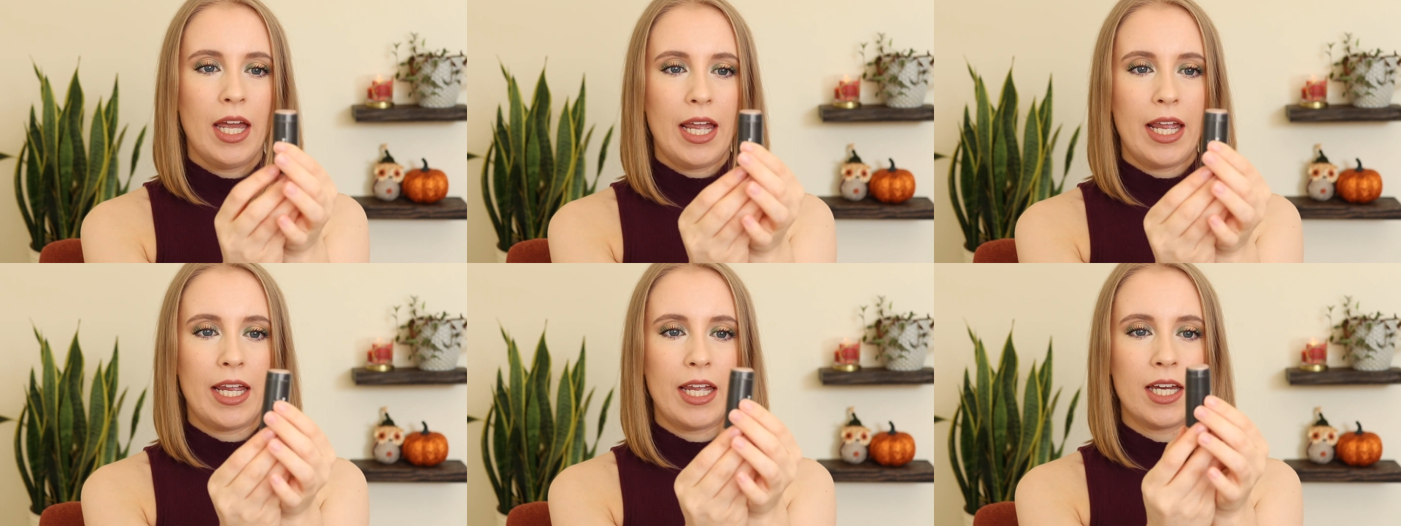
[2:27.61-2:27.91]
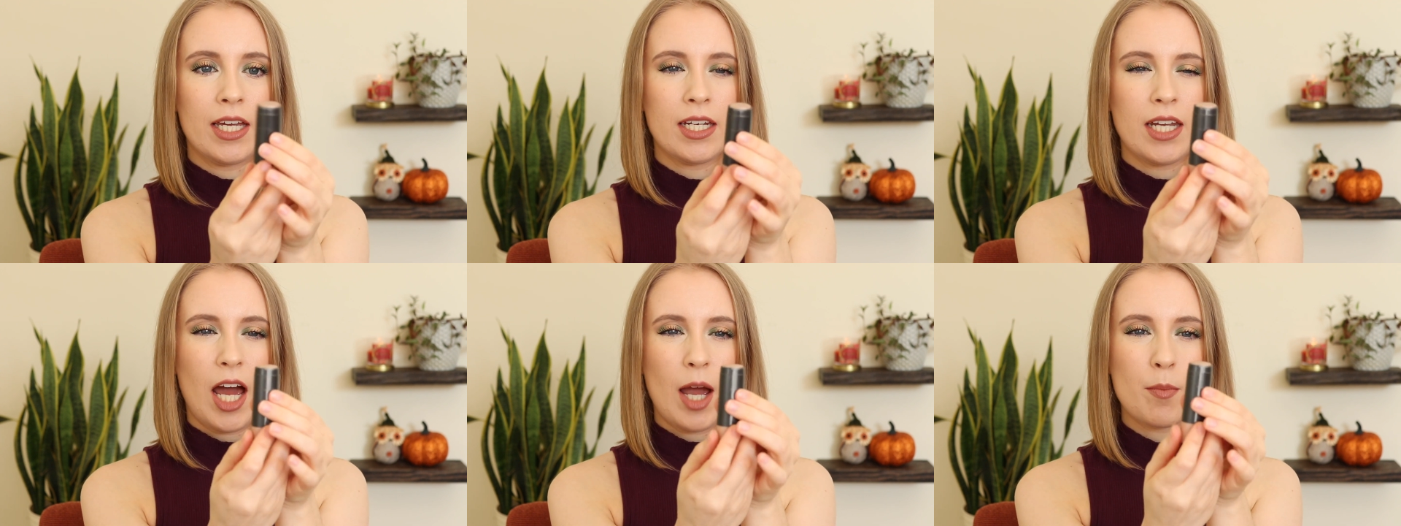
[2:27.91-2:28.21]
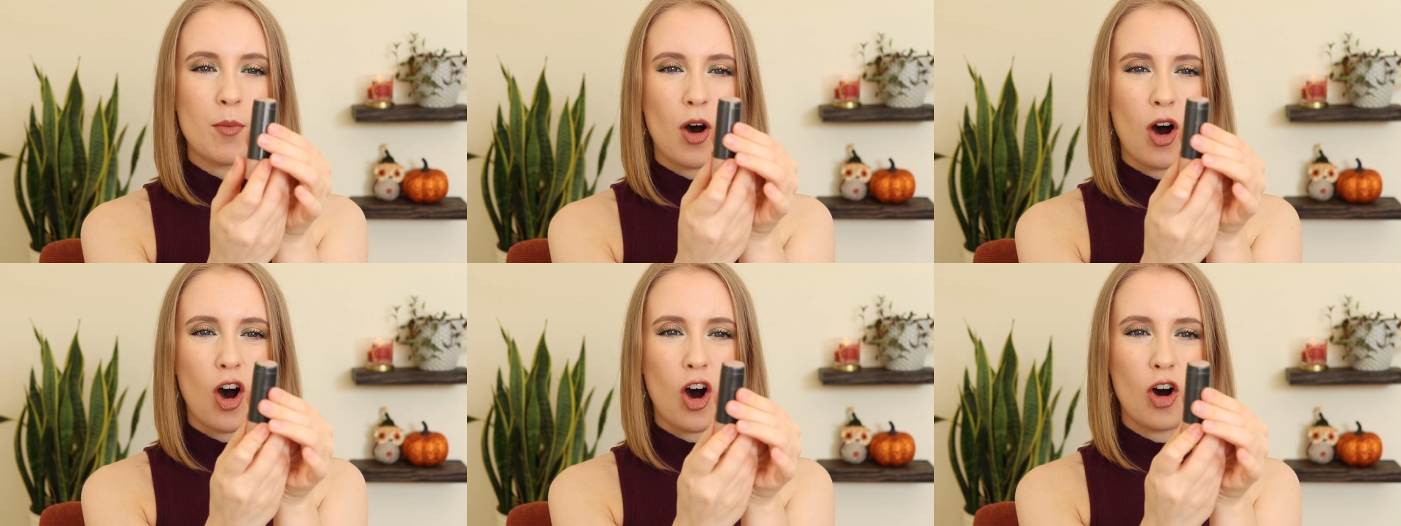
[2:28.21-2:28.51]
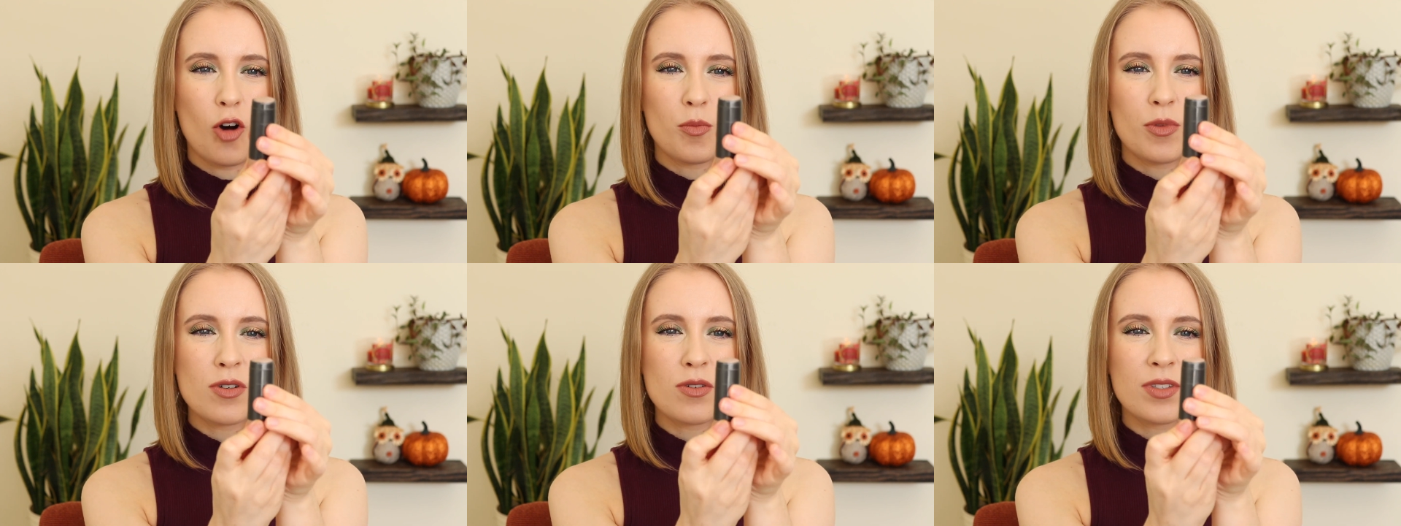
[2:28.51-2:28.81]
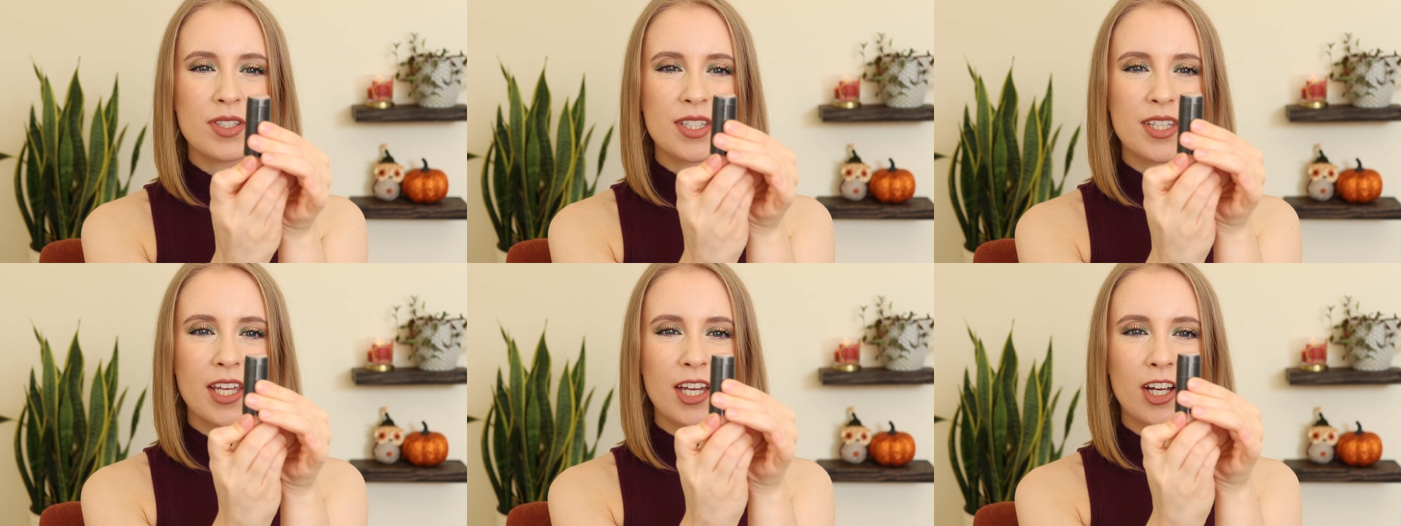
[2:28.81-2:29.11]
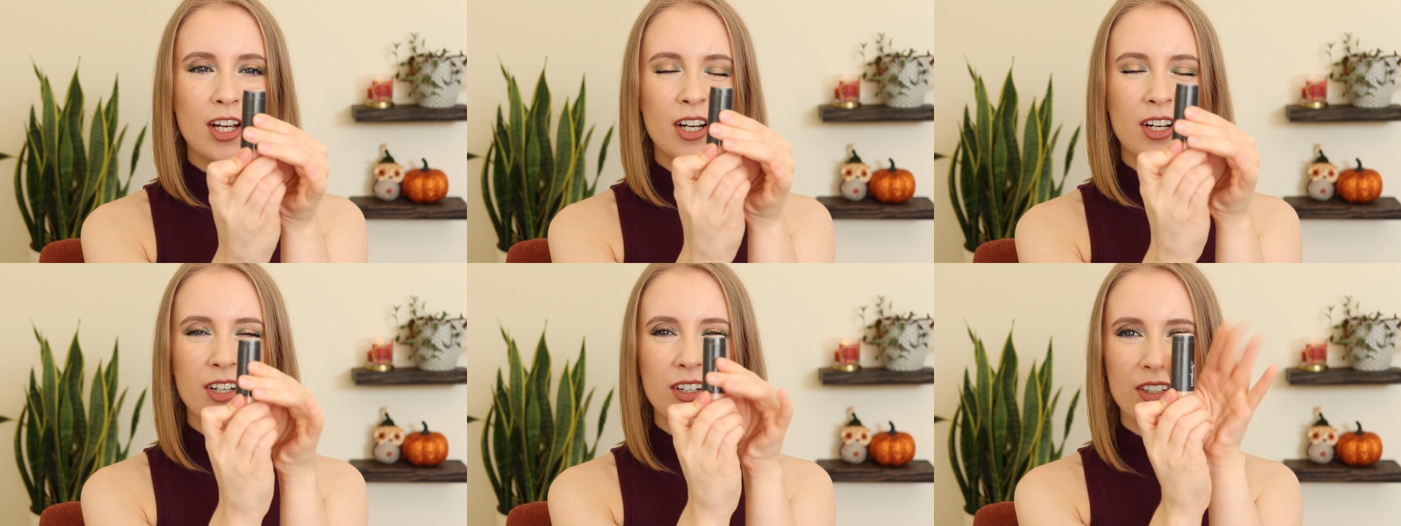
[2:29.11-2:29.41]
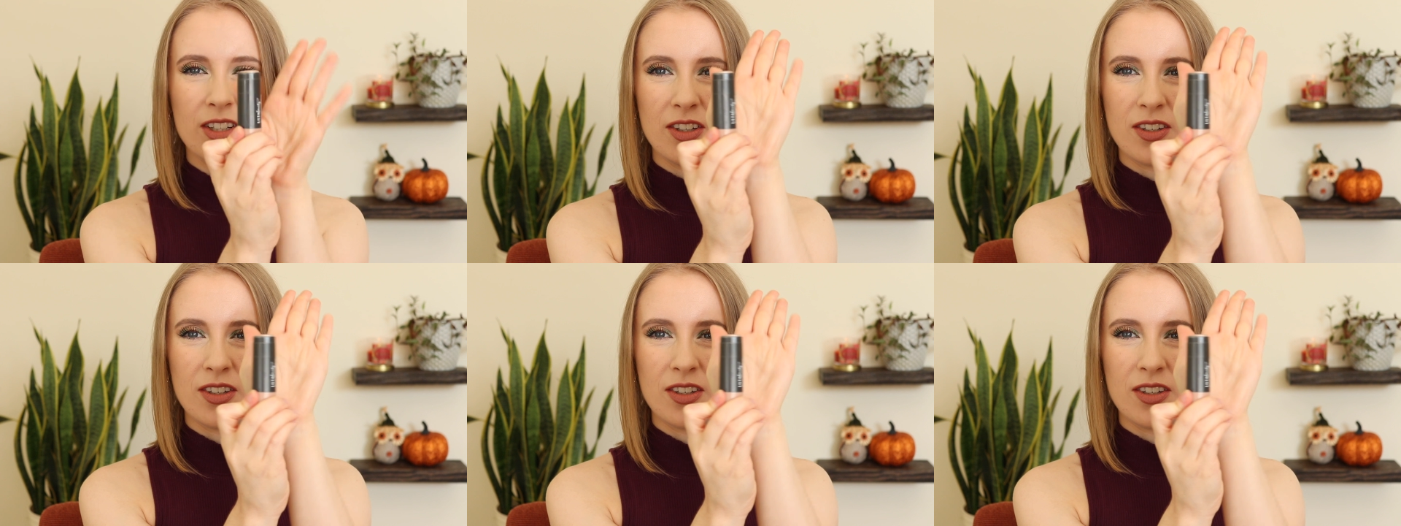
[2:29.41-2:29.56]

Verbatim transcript: And I'm almost there.